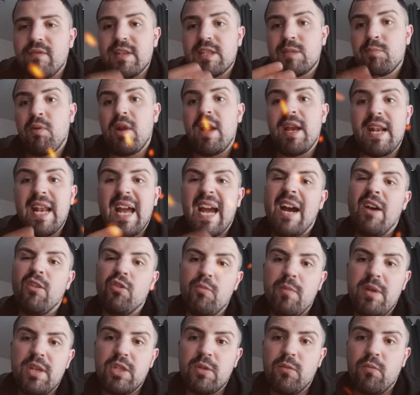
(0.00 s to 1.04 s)
explain how the
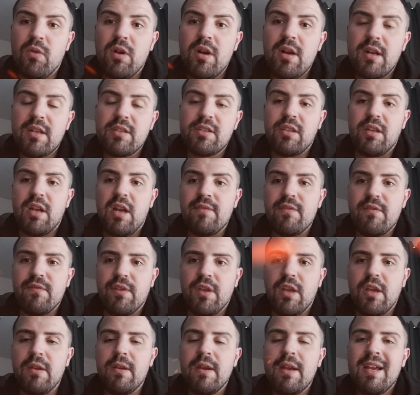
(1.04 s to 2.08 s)
mission works, the
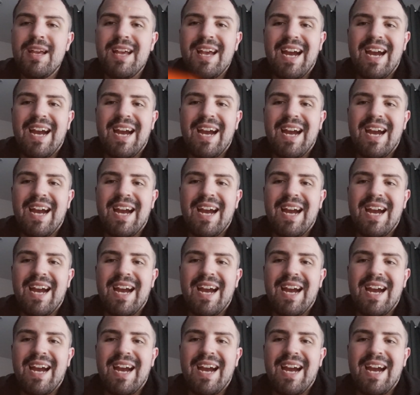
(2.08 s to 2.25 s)
overview,